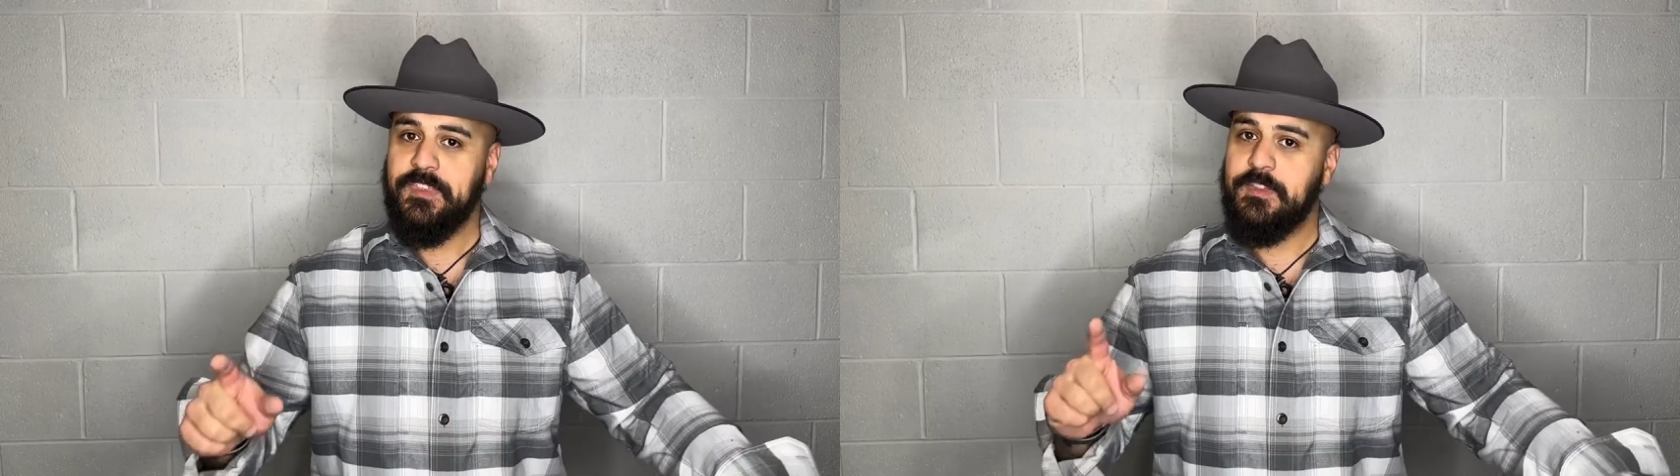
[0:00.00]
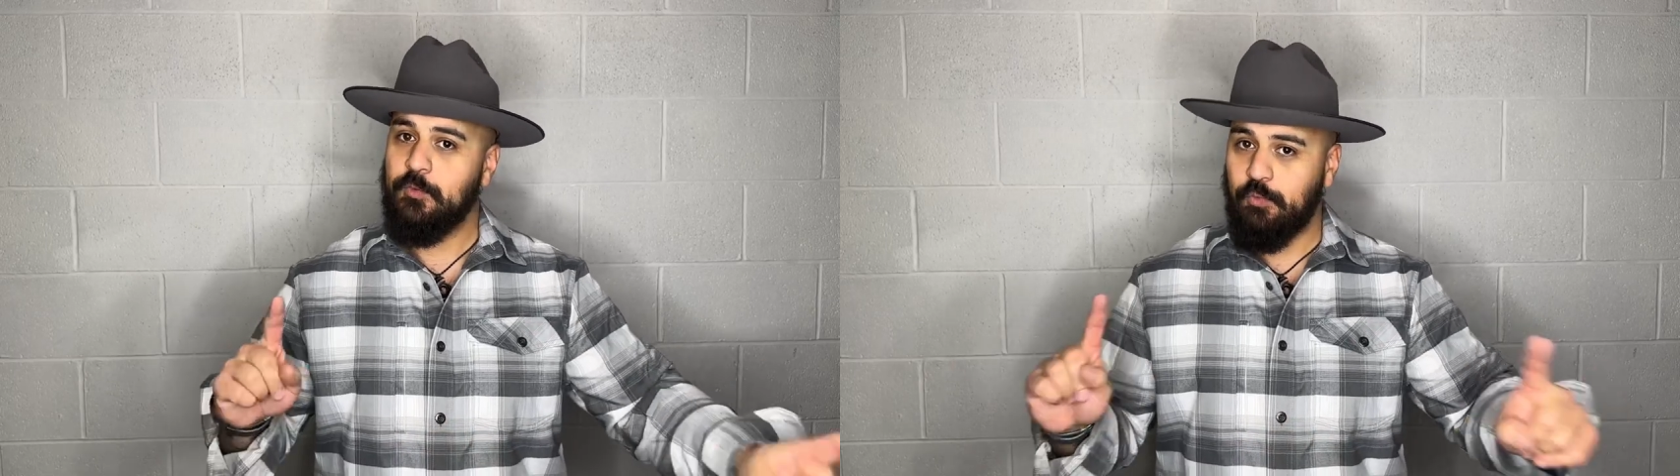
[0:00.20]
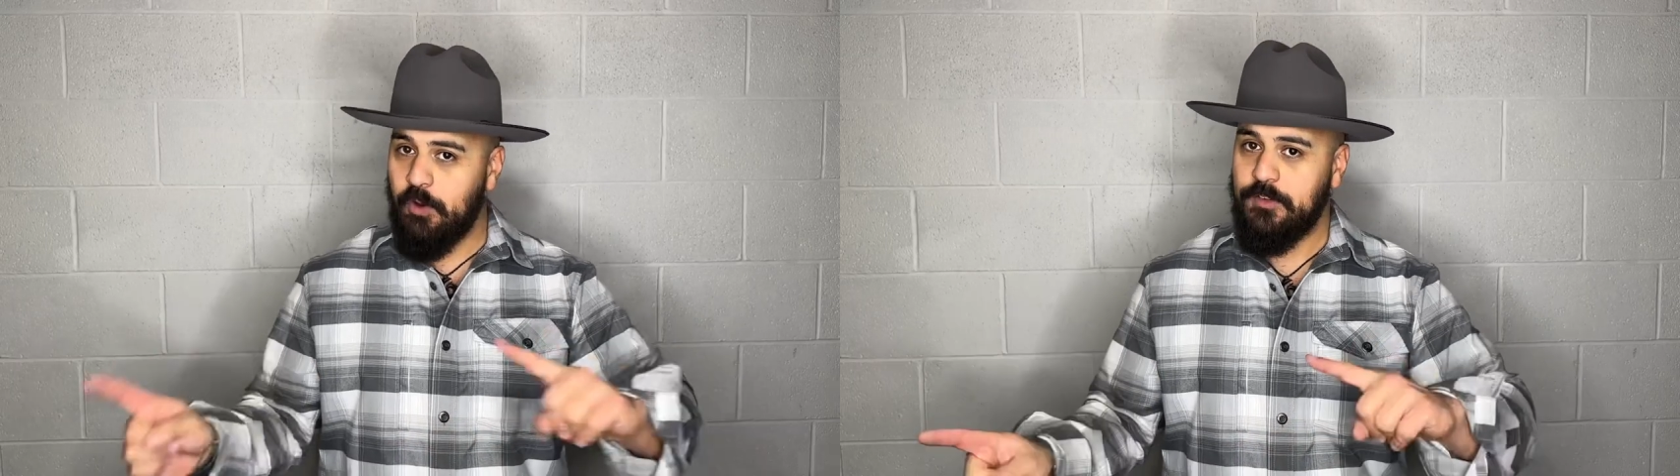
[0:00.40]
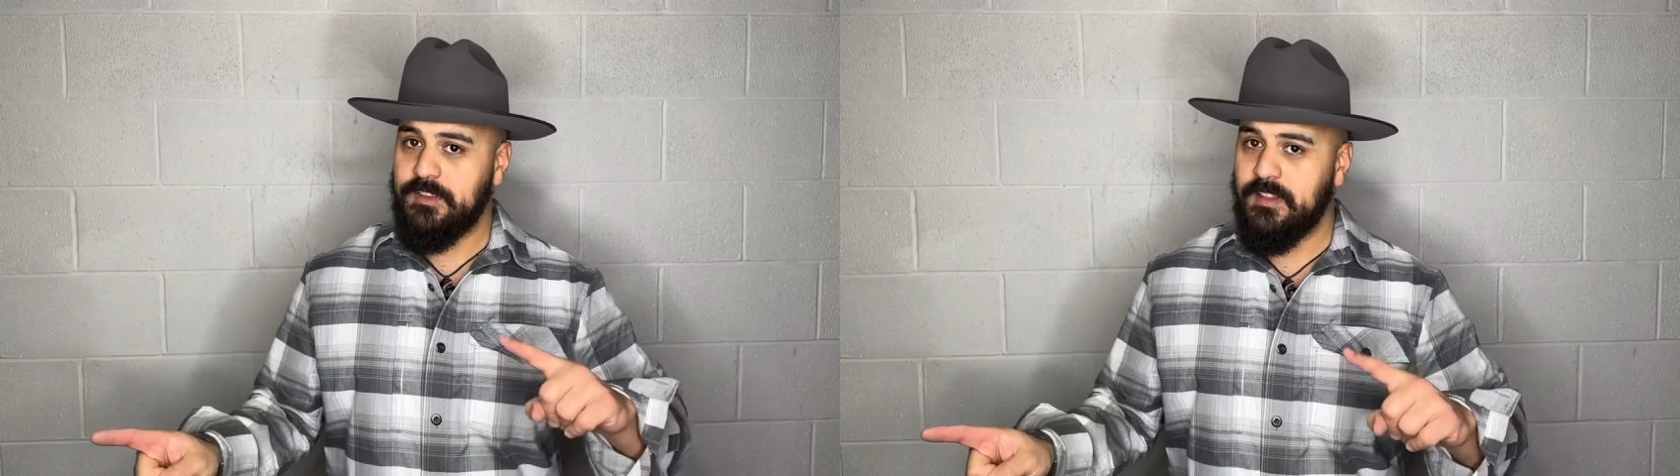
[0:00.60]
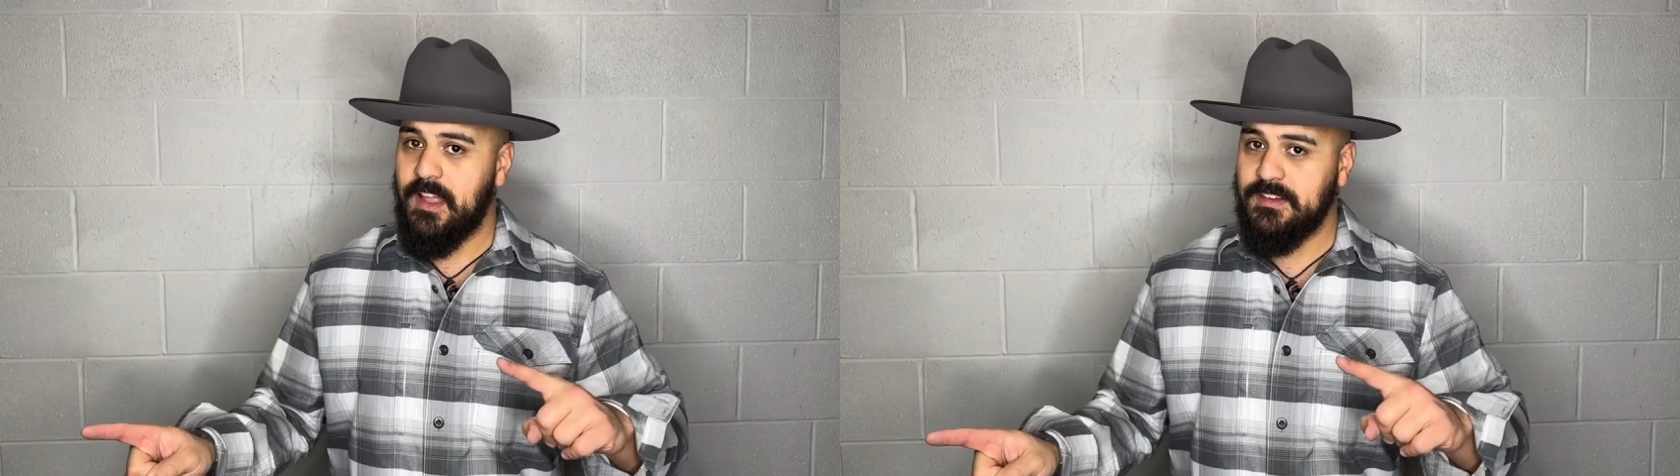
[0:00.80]
the Royal
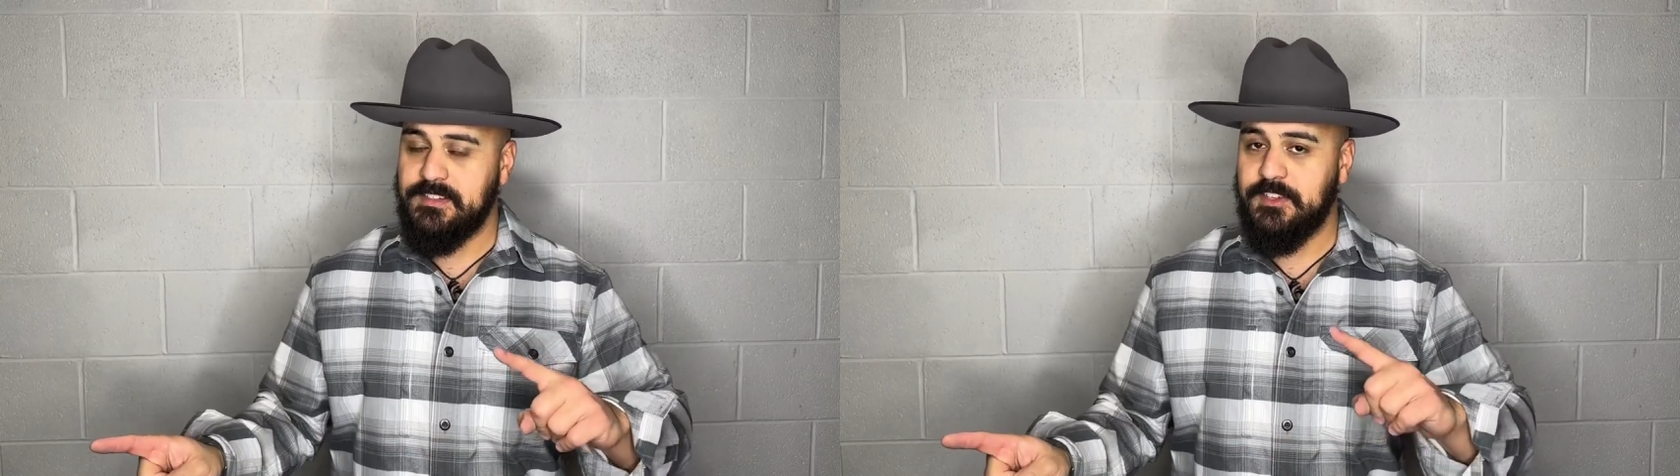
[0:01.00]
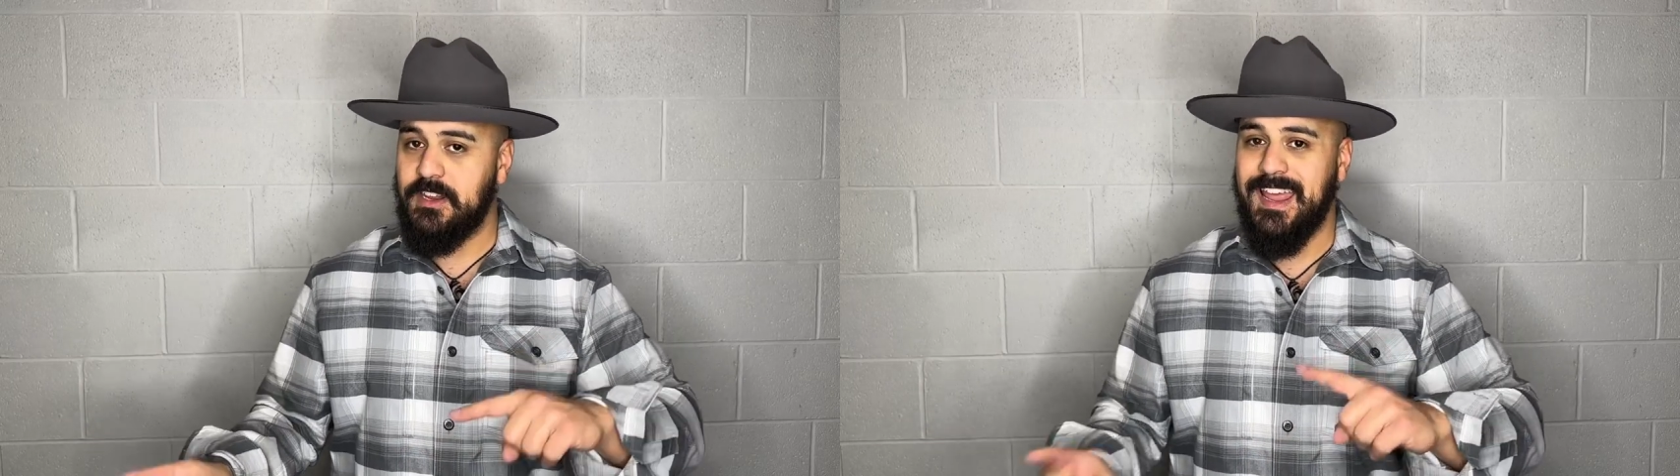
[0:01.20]
Deluxe is gonna